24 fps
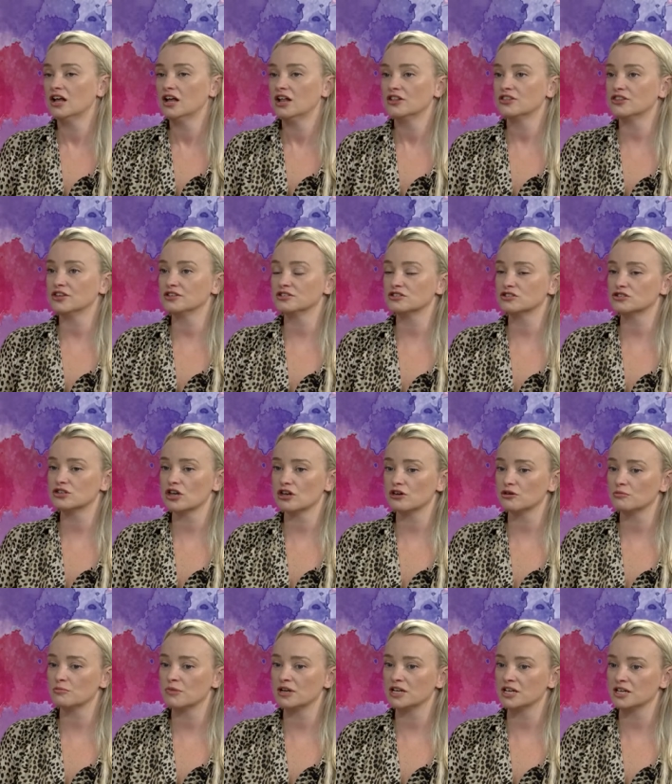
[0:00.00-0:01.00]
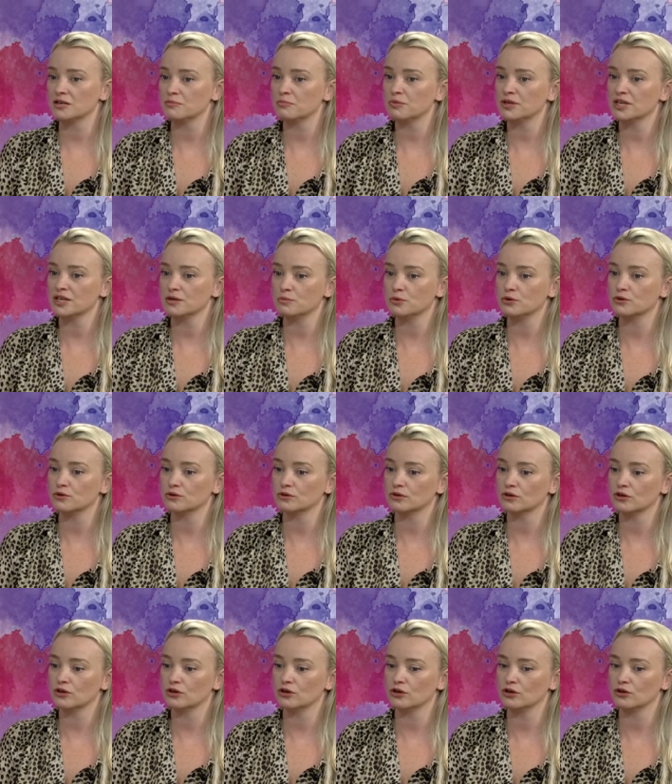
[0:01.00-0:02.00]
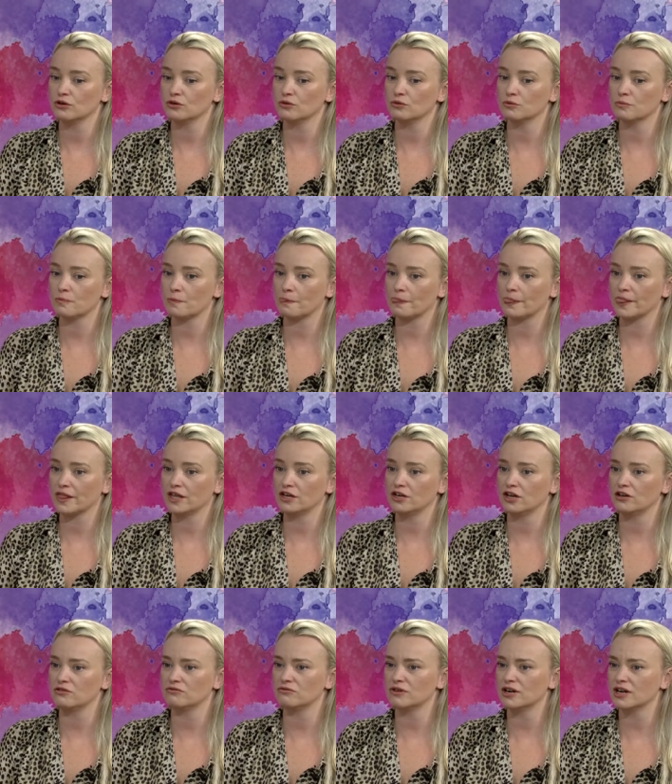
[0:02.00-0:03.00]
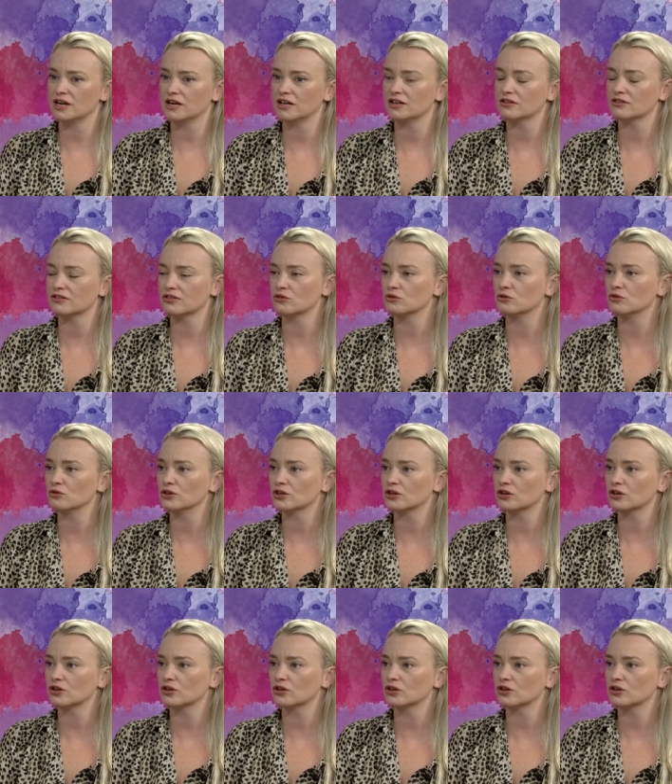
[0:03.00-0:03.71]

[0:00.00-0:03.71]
There's so many people who, you know, really thought that